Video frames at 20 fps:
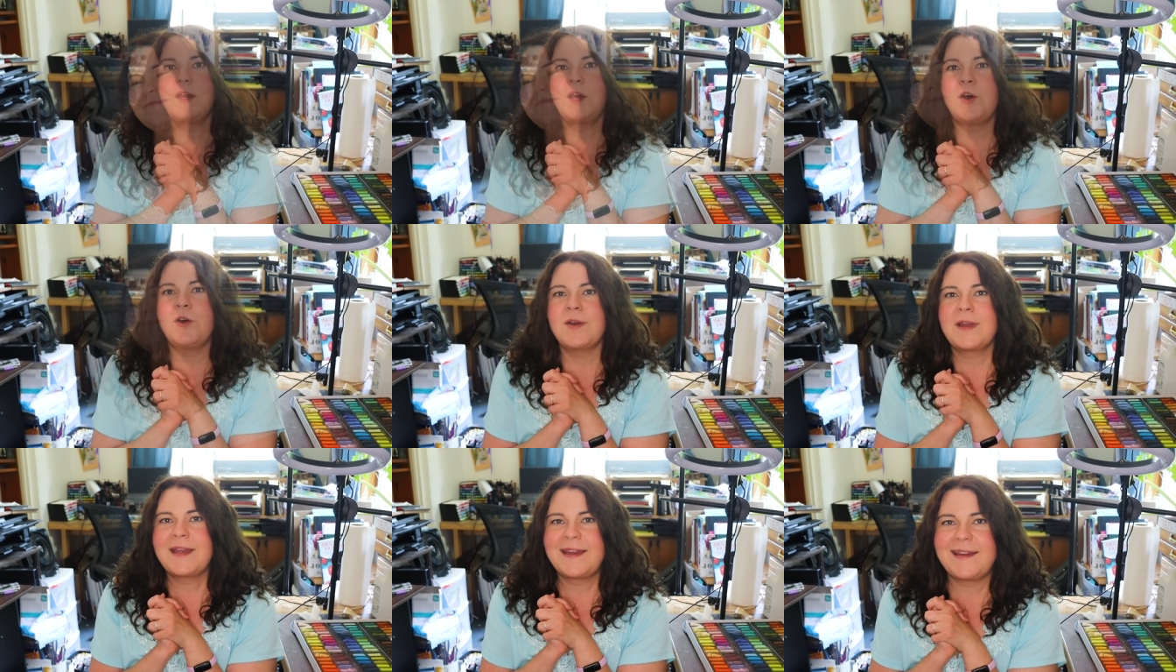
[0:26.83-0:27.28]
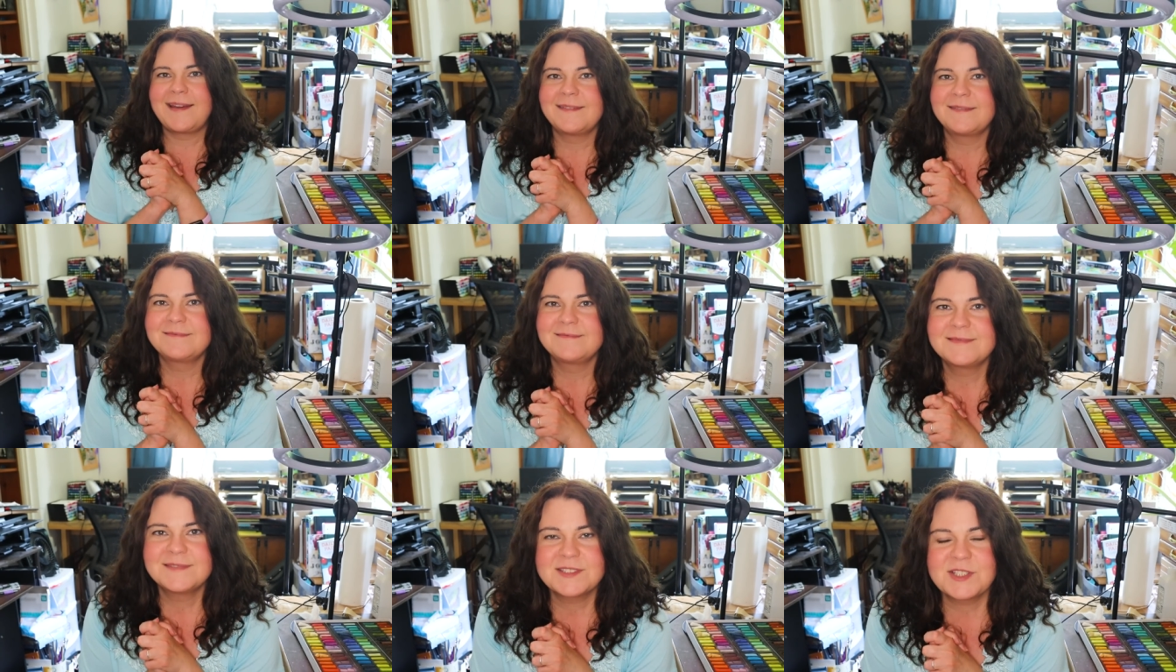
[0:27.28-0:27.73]
Okay,
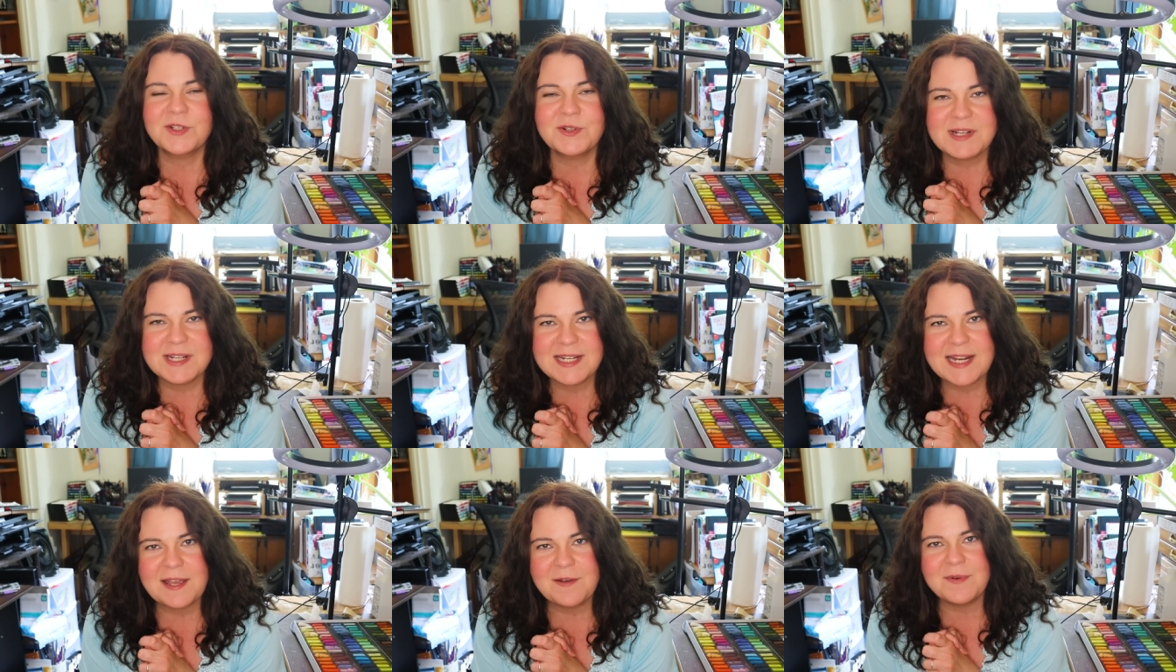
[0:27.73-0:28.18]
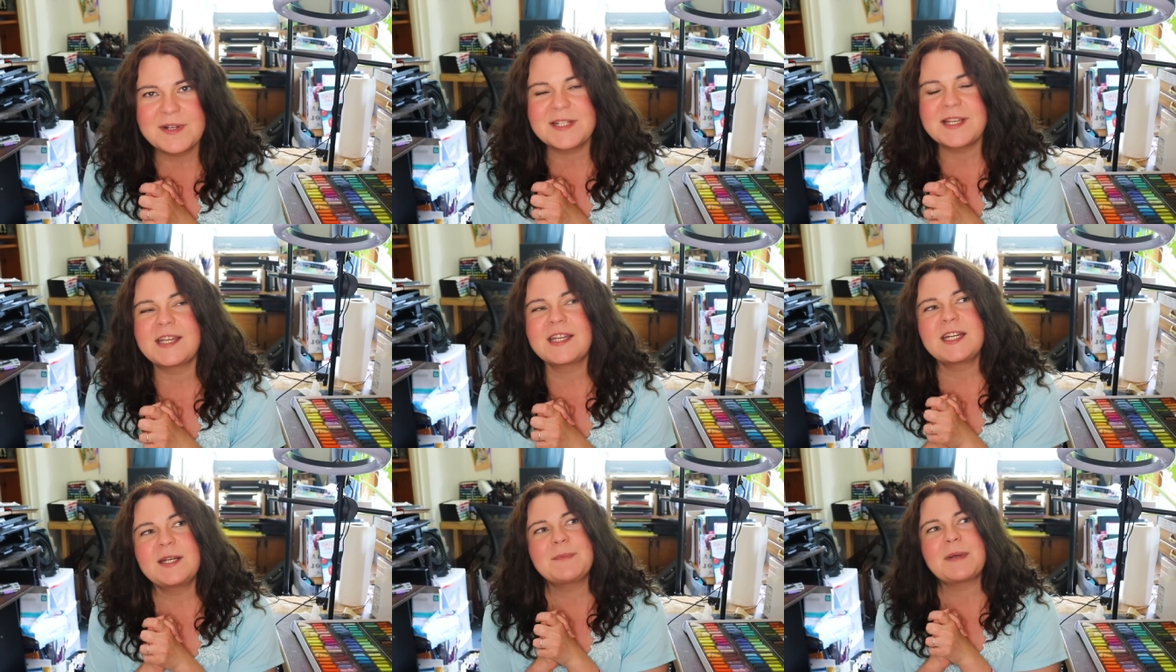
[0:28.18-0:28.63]
so today we're
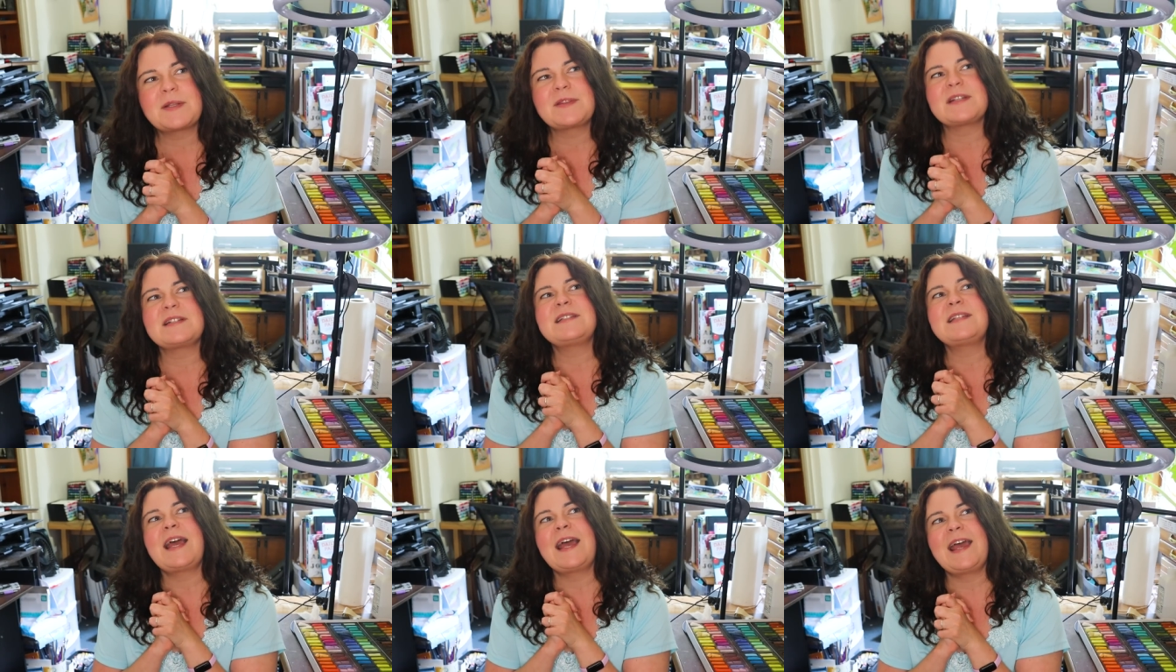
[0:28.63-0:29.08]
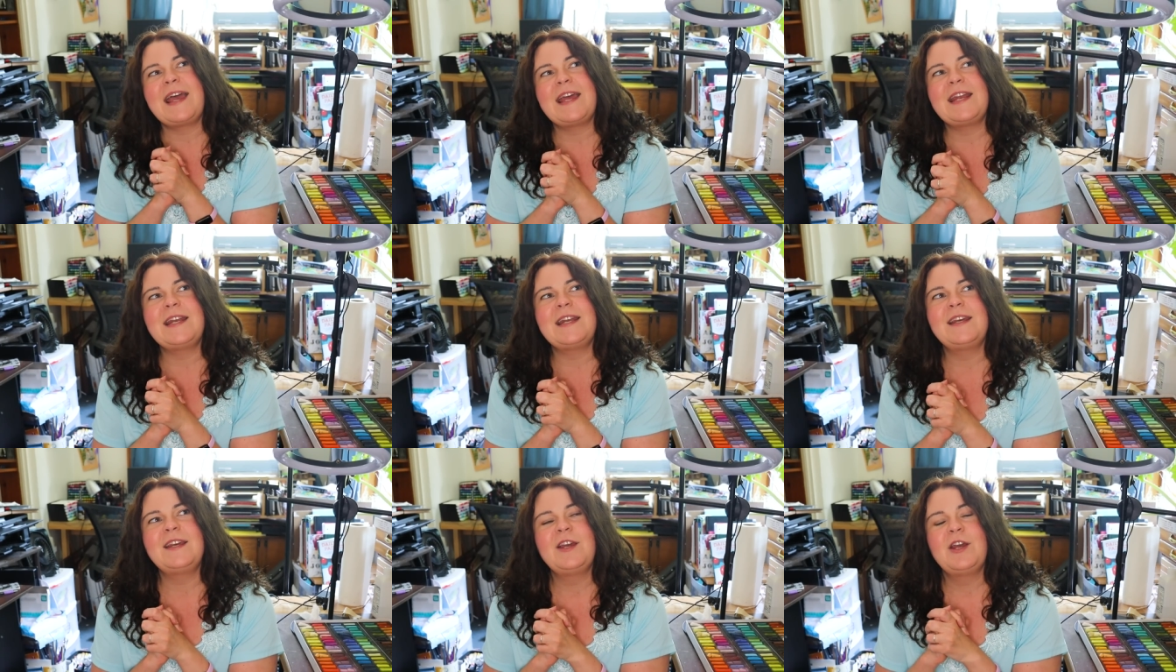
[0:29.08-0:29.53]
talking about the
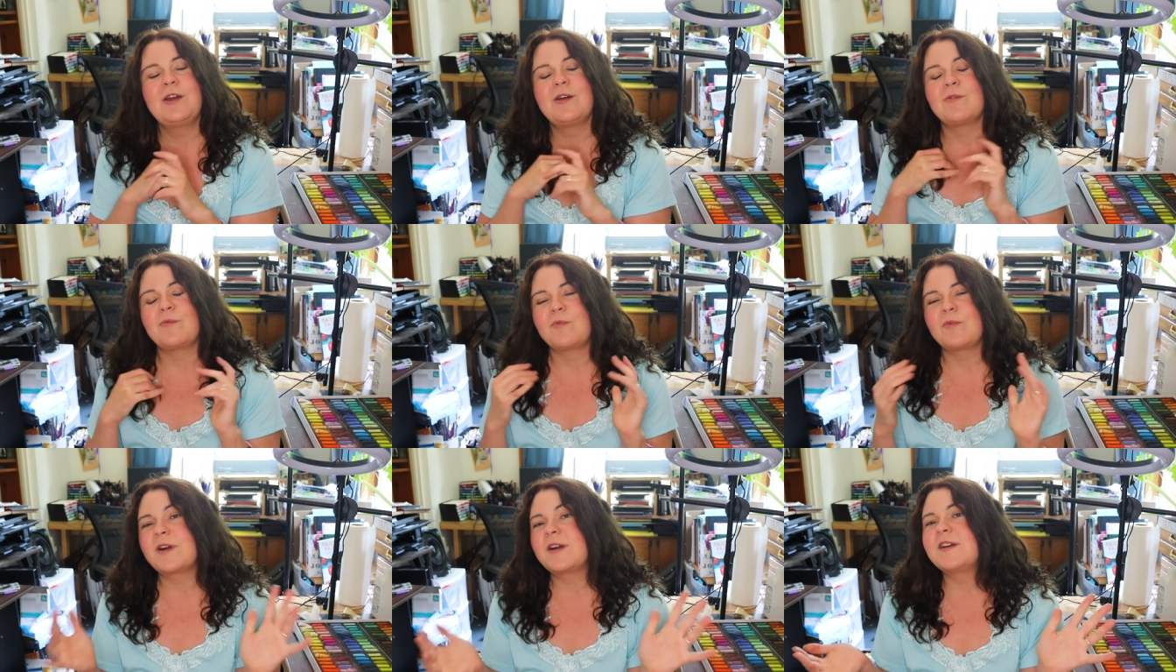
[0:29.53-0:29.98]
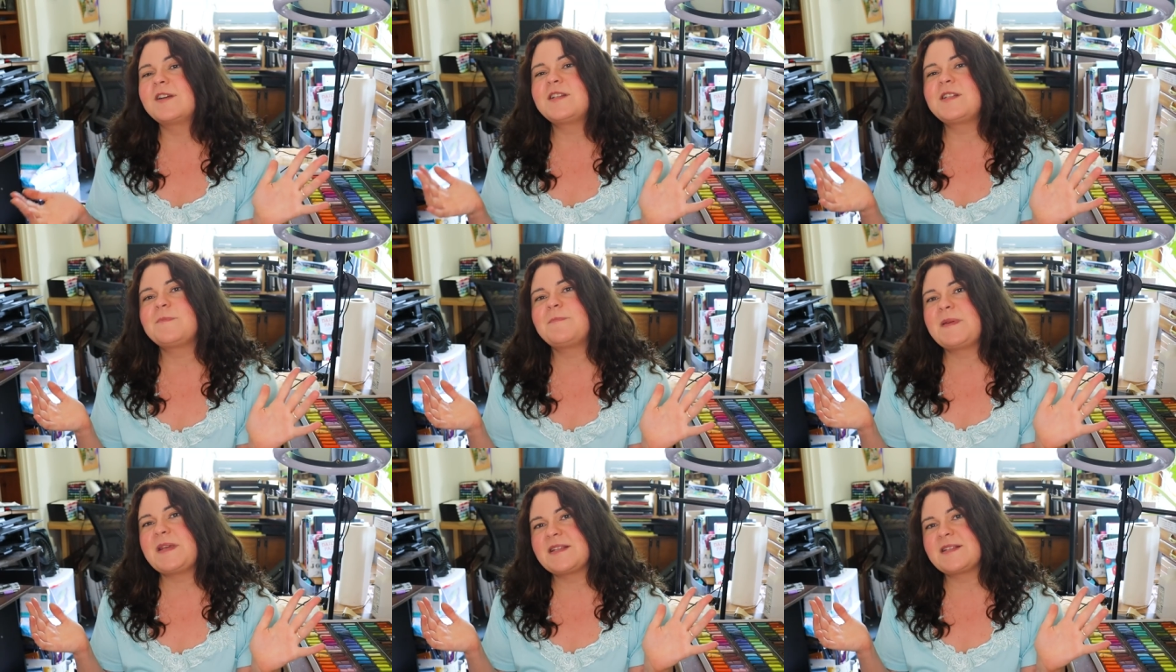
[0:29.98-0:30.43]
ten
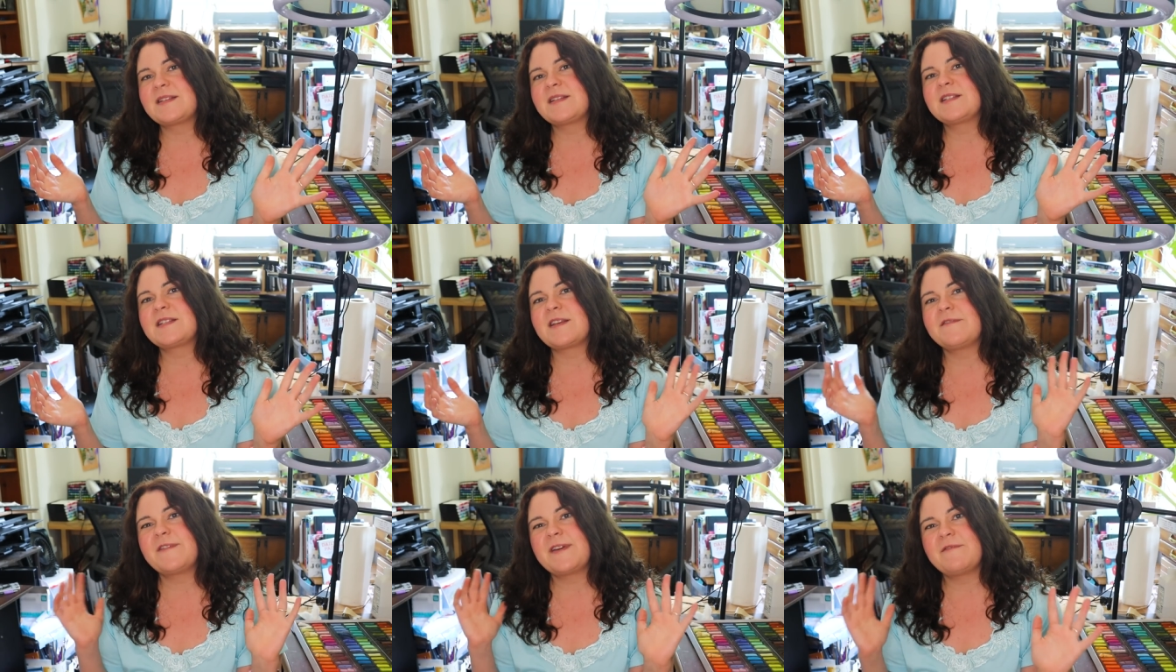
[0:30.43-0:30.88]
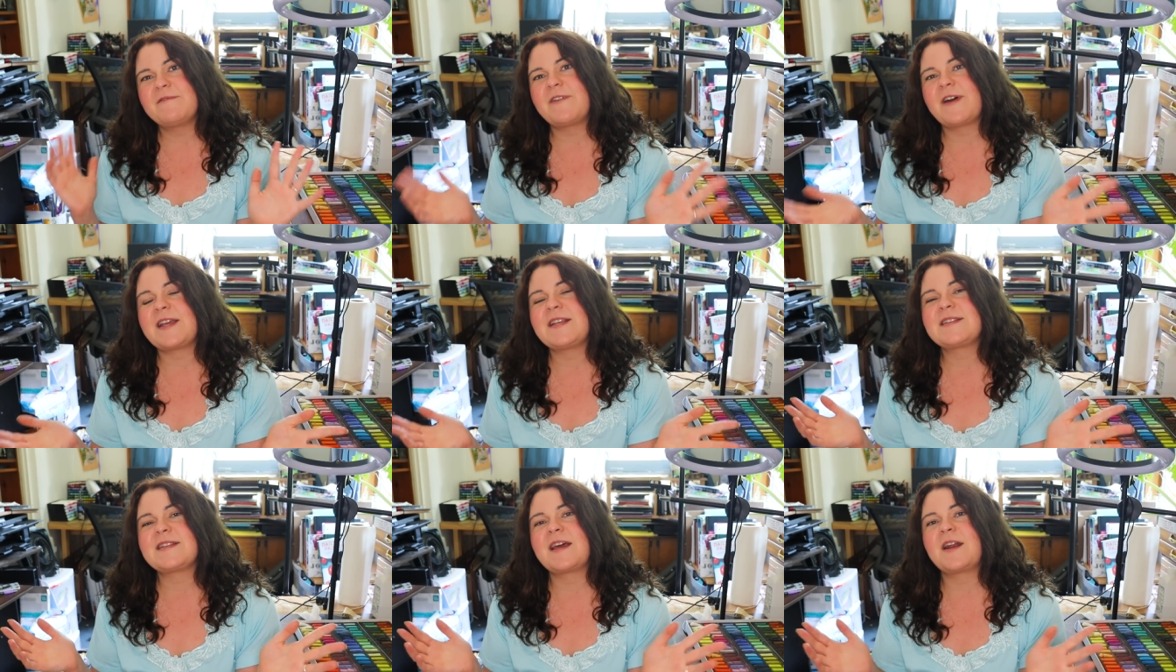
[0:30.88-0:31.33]
worst pieces of
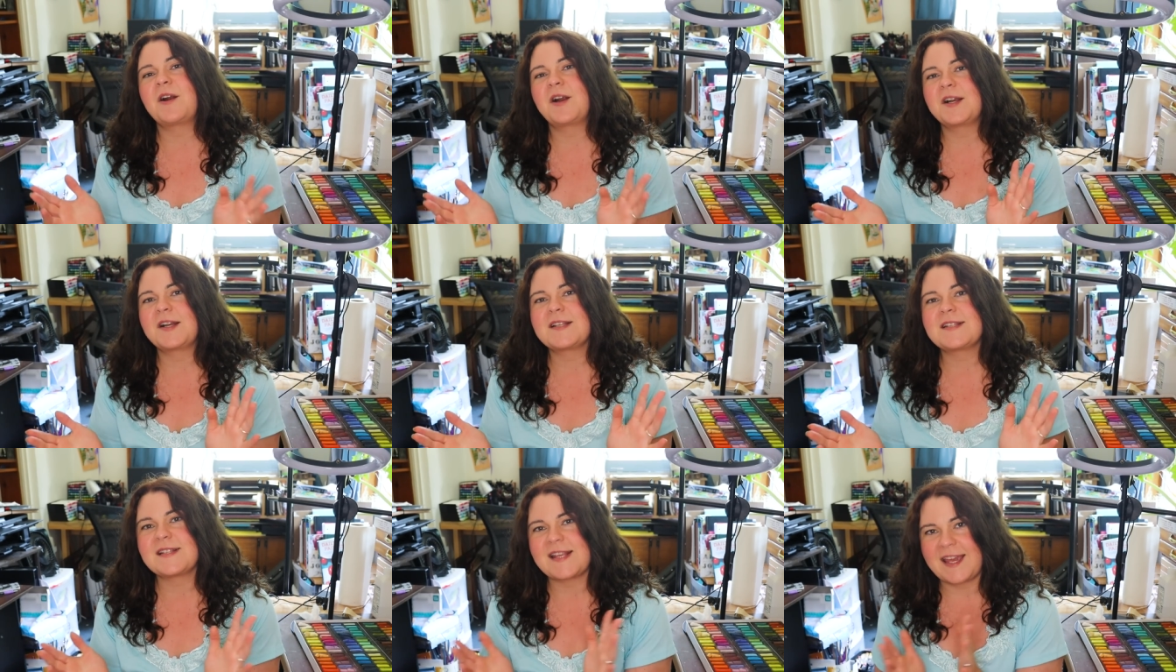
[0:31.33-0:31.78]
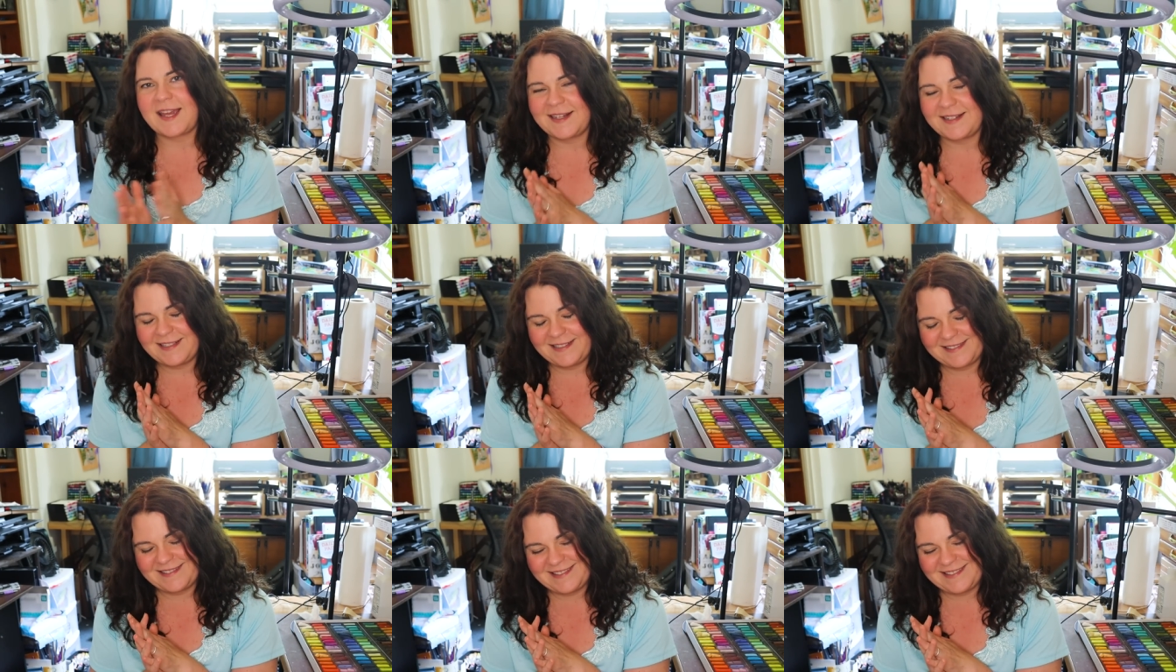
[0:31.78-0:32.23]
advice that artists get.